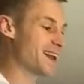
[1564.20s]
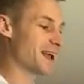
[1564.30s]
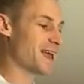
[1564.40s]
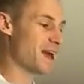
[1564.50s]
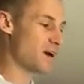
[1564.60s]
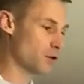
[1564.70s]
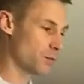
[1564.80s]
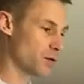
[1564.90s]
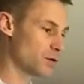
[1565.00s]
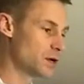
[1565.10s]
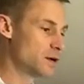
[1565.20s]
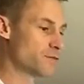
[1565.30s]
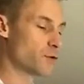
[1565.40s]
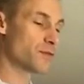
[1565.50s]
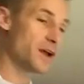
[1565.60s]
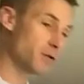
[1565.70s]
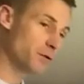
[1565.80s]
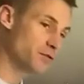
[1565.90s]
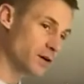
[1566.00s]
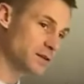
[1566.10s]
and accountable for their
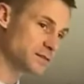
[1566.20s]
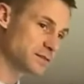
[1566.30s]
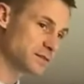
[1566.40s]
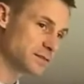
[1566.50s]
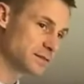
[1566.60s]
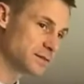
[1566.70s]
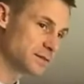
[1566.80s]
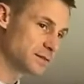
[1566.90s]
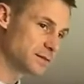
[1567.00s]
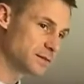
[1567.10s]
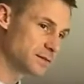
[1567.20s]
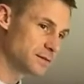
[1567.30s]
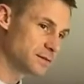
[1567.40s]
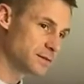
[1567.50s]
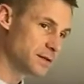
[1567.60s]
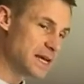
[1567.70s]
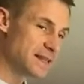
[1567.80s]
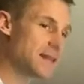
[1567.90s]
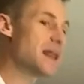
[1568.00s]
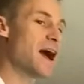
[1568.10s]
results,
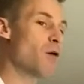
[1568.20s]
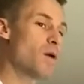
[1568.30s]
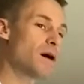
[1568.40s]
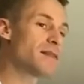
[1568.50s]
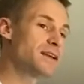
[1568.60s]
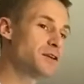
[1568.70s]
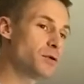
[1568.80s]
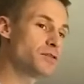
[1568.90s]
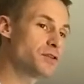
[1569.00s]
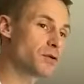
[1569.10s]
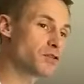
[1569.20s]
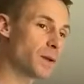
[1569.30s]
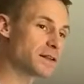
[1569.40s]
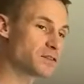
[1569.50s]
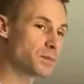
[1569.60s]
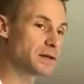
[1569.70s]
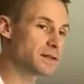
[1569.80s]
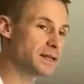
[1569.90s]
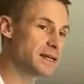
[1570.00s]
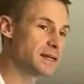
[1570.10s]
then how well they do is your
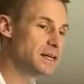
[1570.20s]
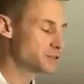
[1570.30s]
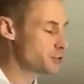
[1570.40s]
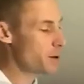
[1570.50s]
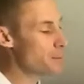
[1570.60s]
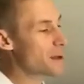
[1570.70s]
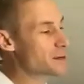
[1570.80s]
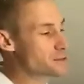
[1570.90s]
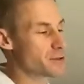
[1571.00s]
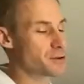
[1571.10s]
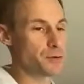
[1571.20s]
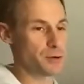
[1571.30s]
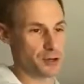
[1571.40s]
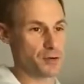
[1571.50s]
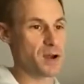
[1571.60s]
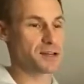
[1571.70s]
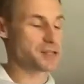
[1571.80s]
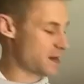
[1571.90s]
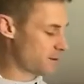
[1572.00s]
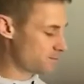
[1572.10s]
responsibility. So you better make sure they're doing a great
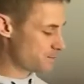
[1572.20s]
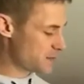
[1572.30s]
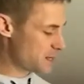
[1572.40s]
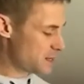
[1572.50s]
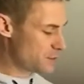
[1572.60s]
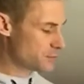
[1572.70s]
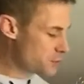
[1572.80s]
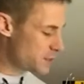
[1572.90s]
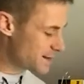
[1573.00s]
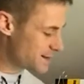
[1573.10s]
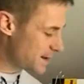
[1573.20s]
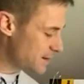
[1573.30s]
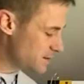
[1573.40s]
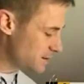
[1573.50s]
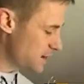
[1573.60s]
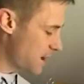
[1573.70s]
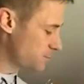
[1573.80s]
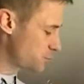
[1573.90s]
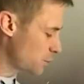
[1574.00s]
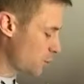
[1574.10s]
job. So you need to take the time
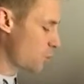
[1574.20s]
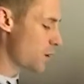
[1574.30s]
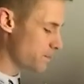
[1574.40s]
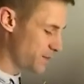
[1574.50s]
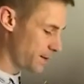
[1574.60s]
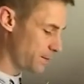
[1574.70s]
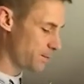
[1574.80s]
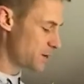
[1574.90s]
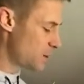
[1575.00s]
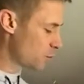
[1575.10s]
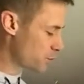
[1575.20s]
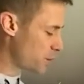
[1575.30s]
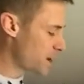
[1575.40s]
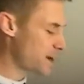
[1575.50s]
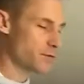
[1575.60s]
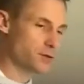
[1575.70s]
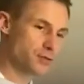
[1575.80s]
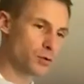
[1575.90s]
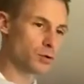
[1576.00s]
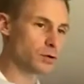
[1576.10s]
to equip them with whatever
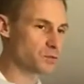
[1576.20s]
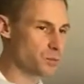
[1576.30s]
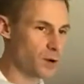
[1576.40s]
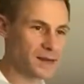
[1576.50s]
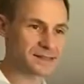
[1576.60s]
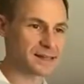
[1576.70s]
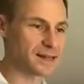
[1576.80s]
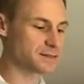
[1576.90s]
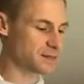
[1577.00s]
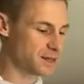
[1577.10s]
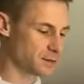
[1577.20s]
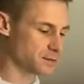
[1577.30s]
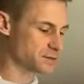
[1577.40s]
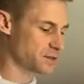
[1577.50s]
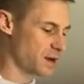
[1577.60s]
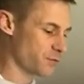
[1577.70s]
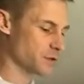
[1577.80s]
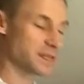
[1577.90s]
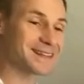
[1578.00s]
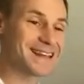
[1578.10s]
tools, process, skills,
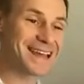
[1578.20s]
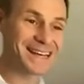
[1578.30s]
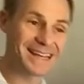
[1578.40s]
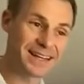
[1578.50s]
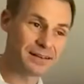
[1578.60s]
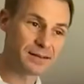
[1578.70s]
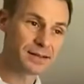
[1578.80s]
software that they need